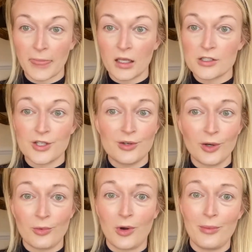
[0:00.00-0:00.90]
So you can go
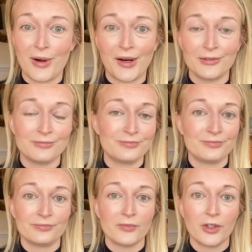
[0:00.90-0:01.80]
to Walmart
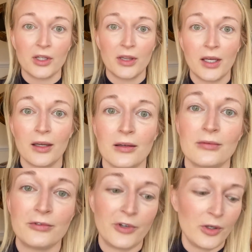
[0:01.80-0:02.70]
looking like
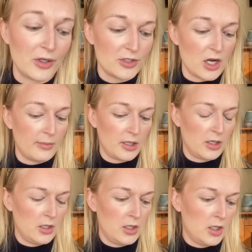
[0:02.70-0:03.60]
Photoshop.
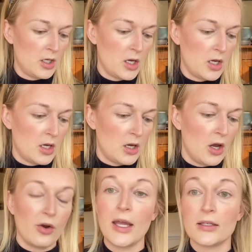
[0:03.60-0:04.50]

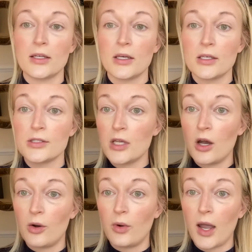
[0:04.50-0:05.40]
All right,
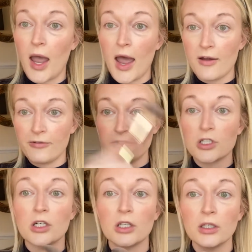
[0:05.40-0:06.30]
so
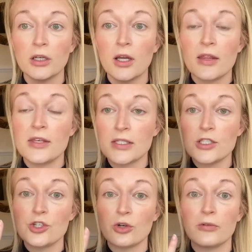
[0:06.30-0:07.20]
after, this
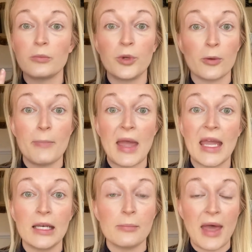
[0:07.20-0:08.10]
is your
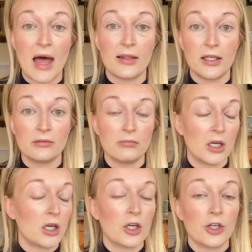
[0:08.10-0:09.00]
main palette,
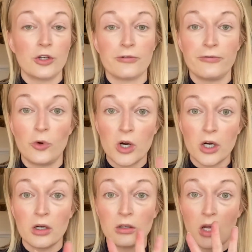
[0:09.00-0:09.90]
your
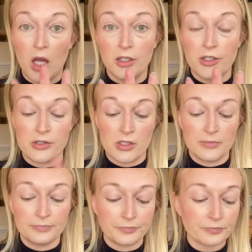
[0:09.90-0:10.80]
4 colors.
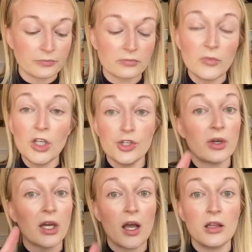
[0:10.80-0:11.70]
You
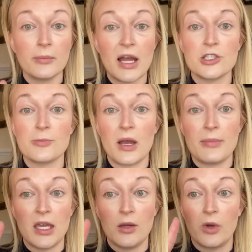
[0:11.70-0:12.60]
get color matched by
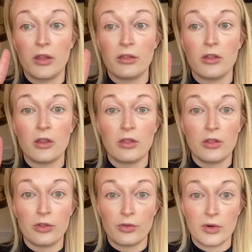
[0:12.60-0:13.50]
me with the
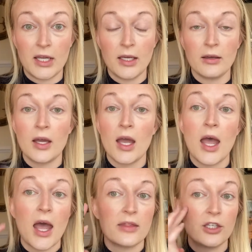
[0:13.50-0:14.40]
3,
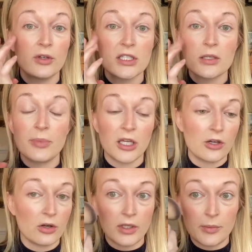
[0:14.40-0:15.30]
and then you get to pick
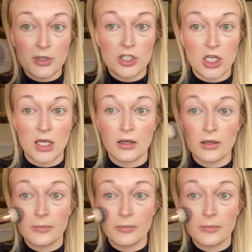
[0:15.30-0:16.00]
your own lip and cheek.